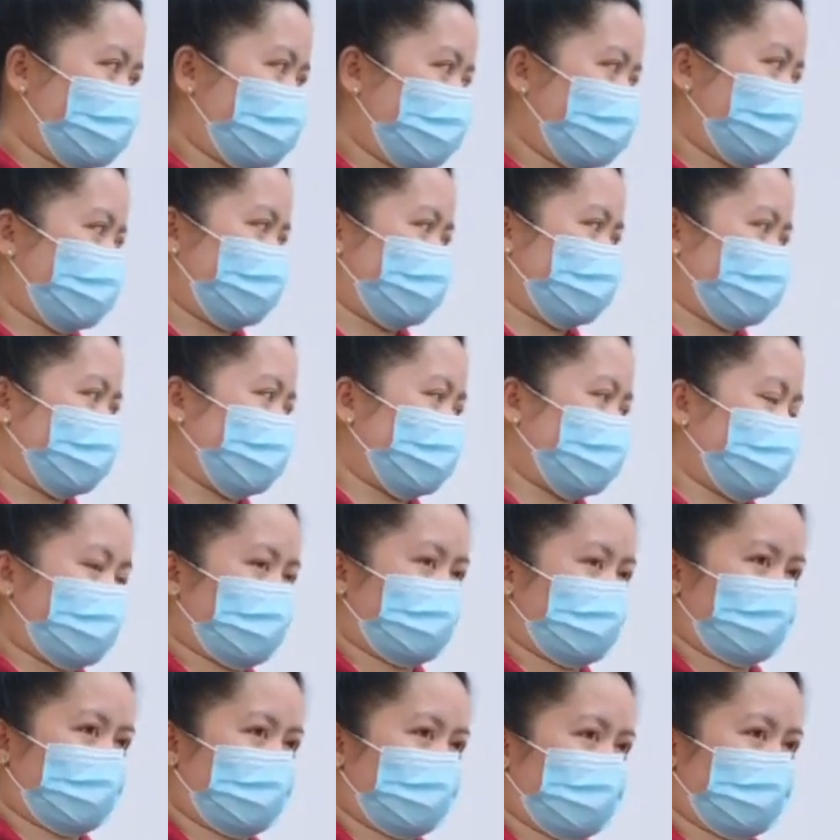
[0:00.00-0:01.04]
the
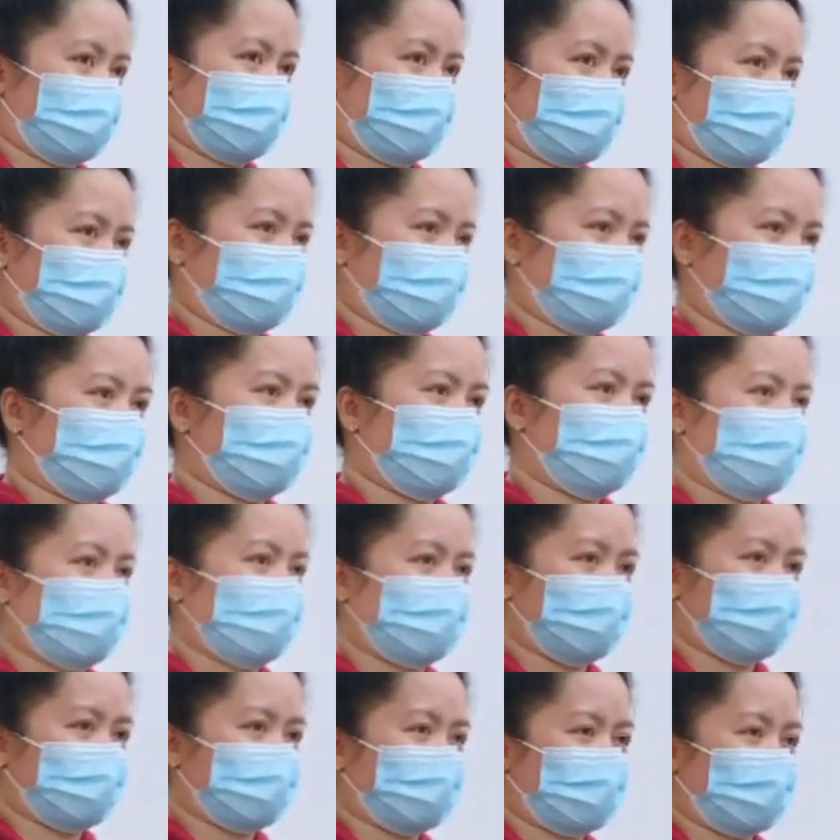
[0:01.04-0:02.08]
other
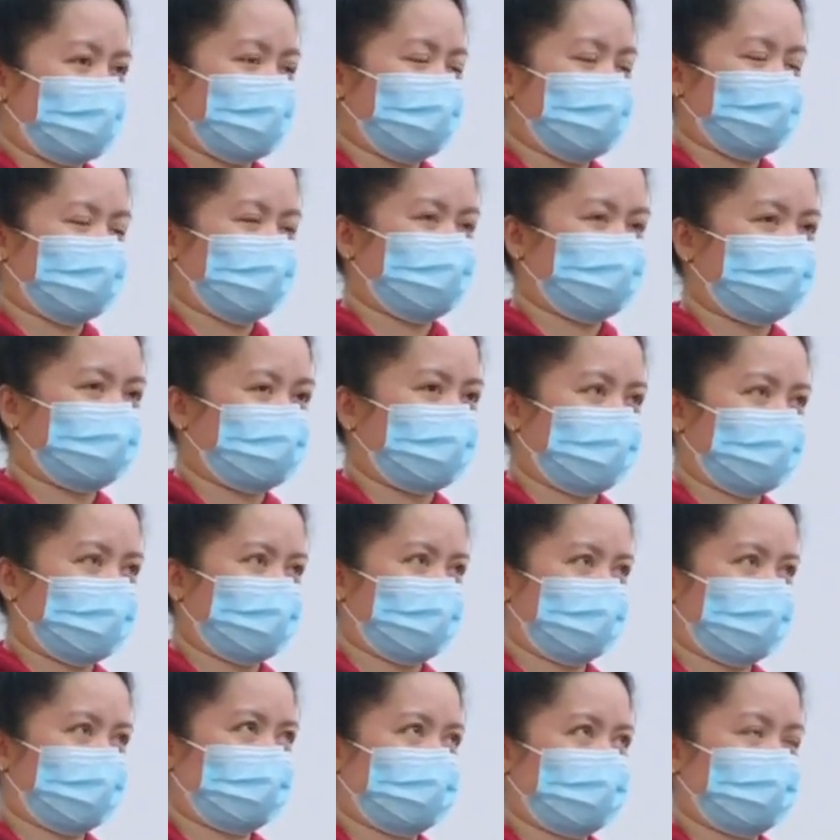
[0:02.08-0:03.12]
like,
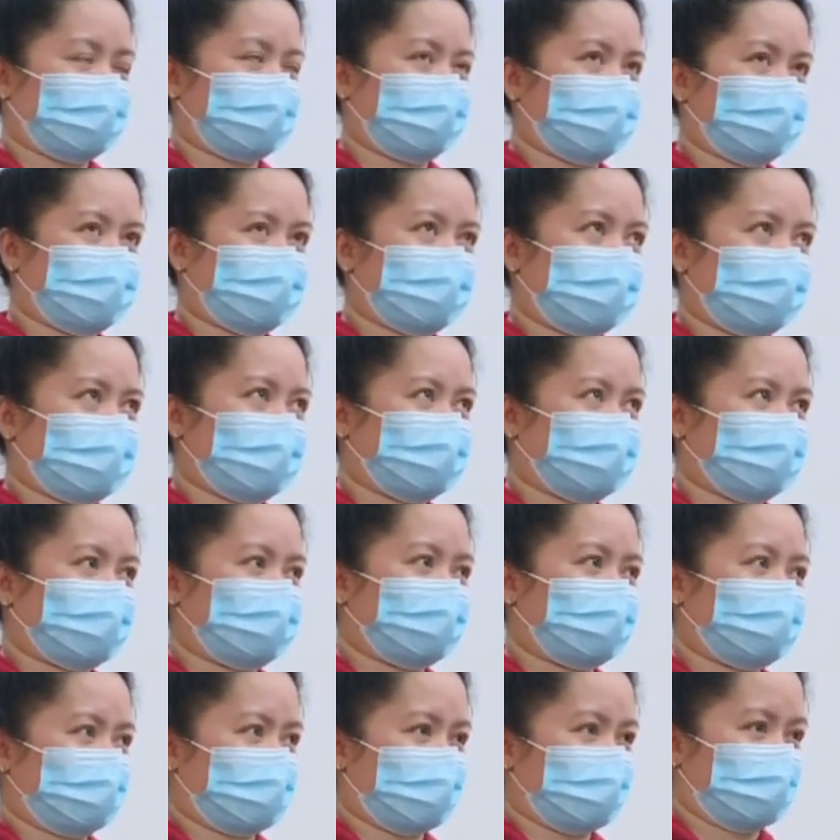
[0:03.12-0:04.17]
my tummy is like
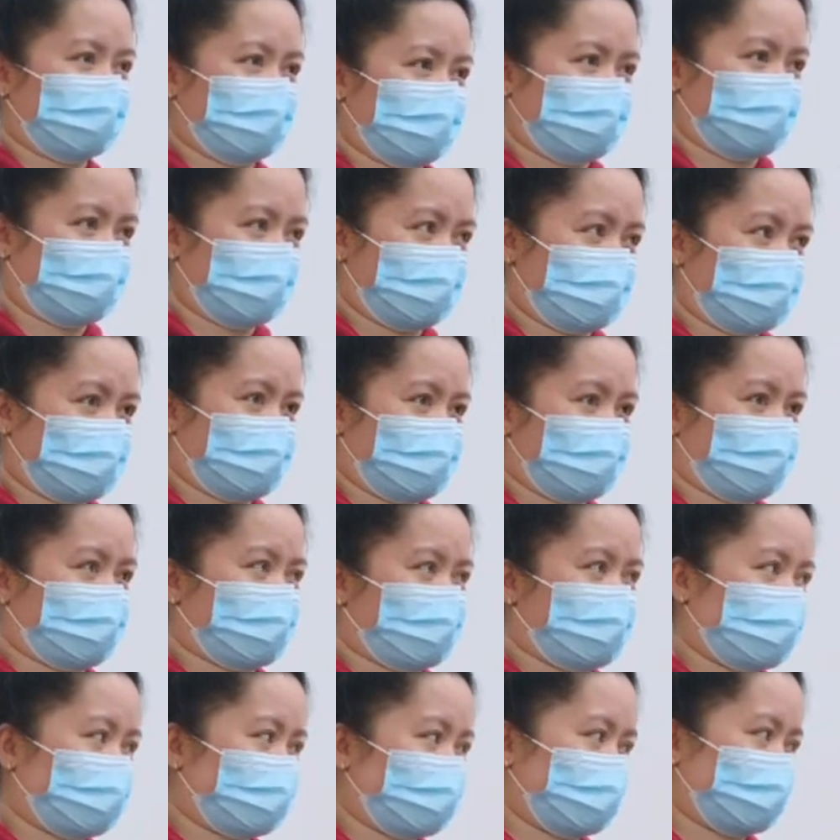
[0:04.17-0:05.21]
hurt
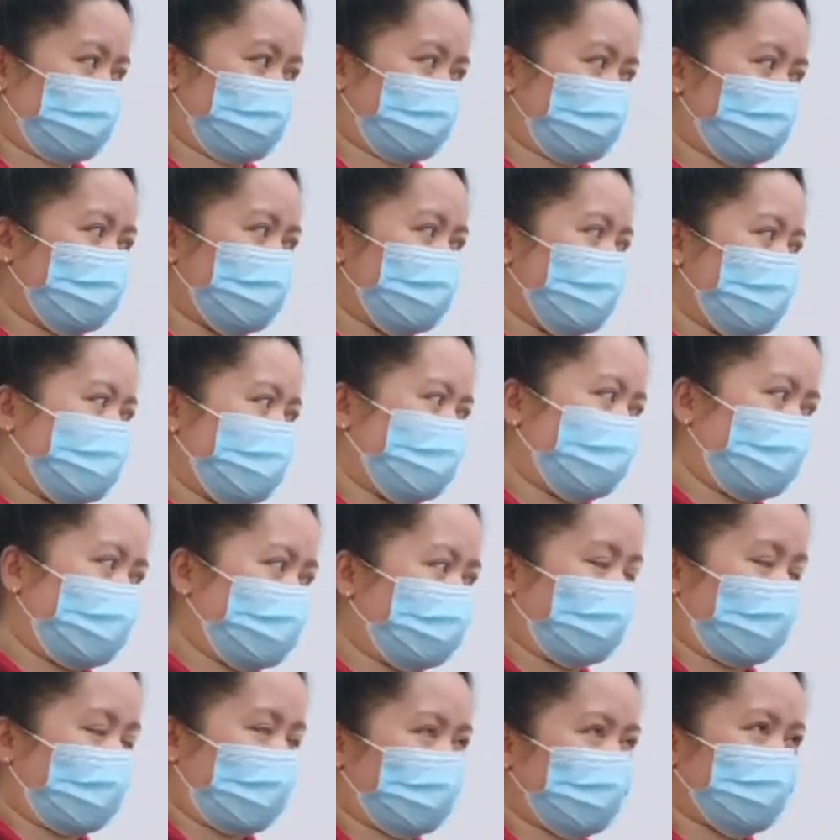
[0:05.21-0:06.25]
because my
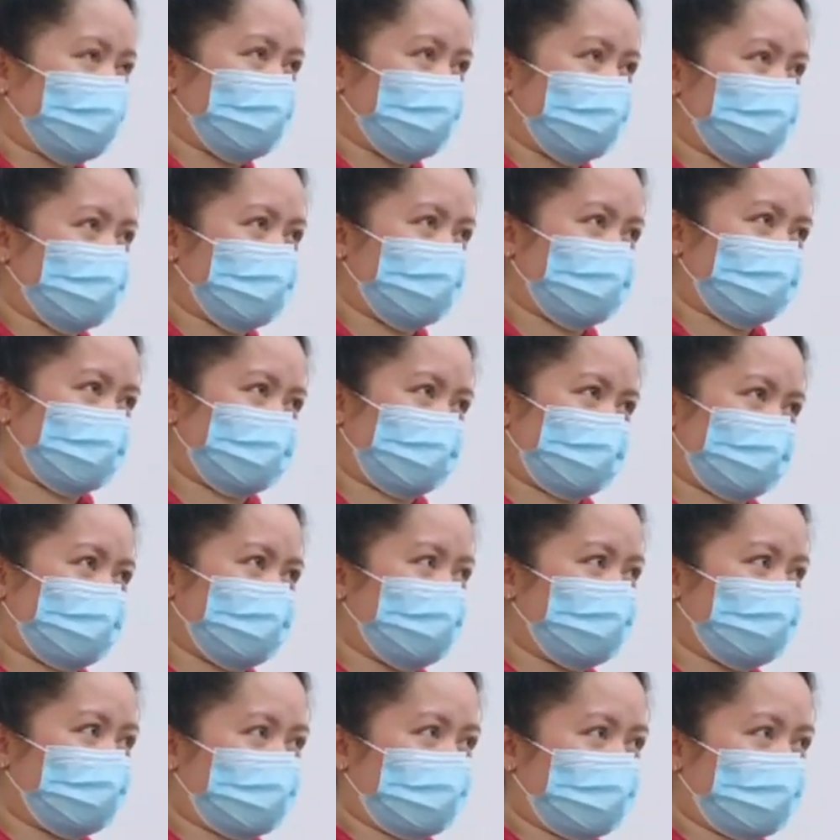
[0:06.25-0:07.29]
bladder was so
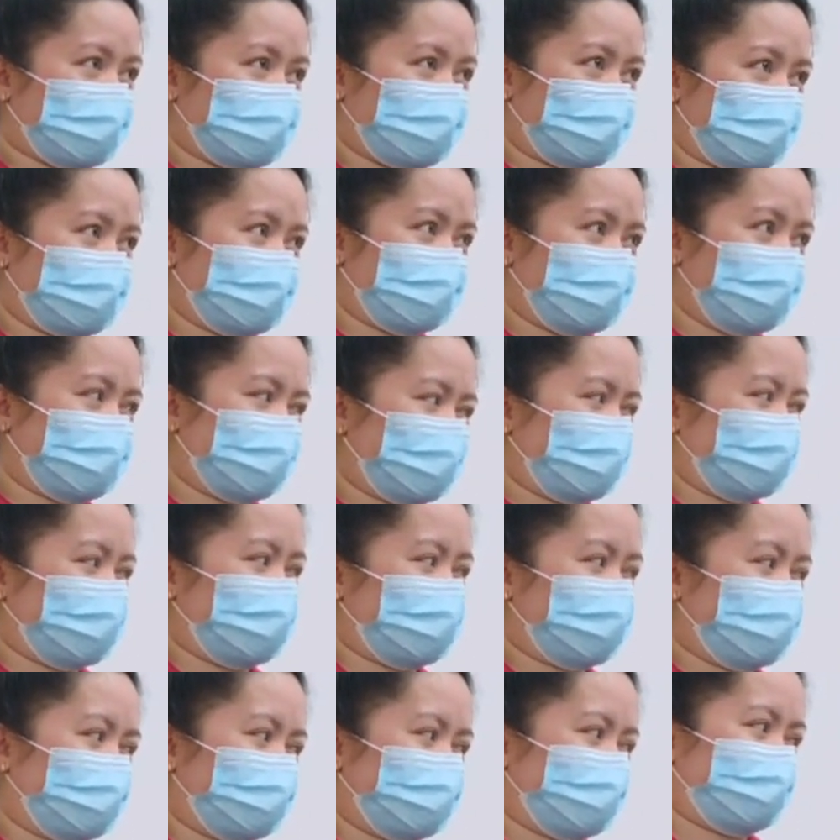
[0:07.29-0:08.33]
full maybe and then
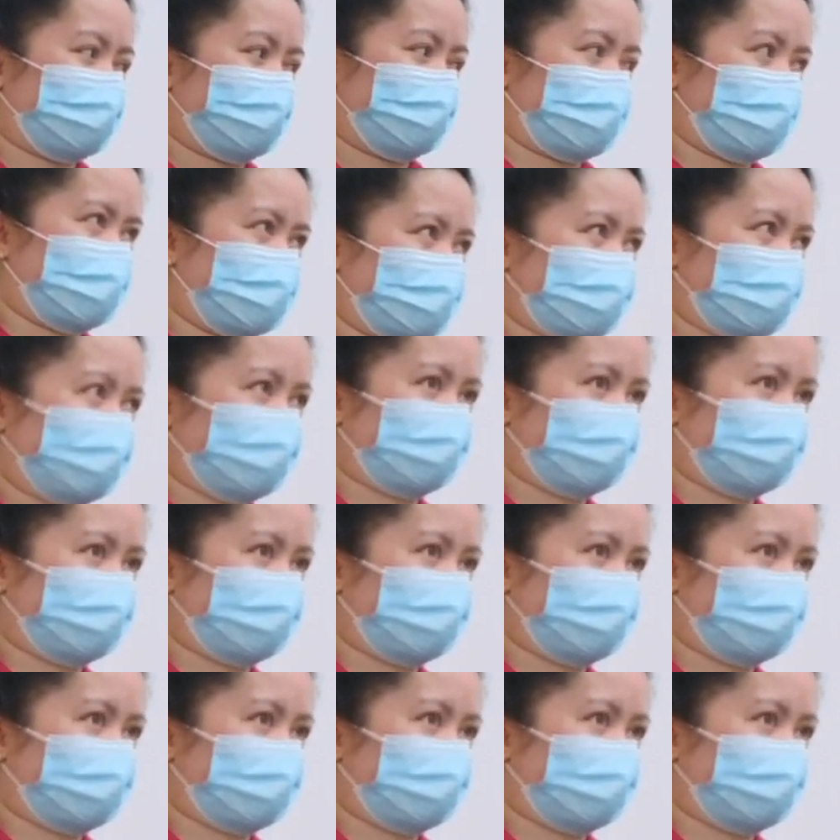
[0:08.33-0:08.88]
my